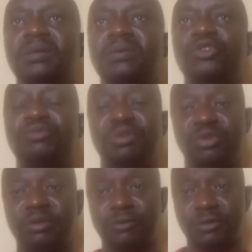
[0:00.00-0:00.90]
to be
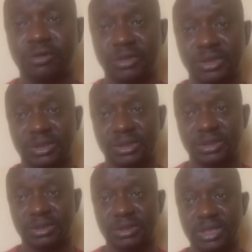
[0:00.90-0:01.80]
more
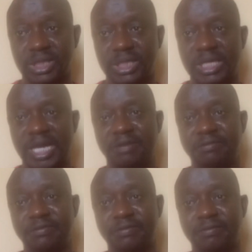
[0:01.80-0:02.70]
focused in life.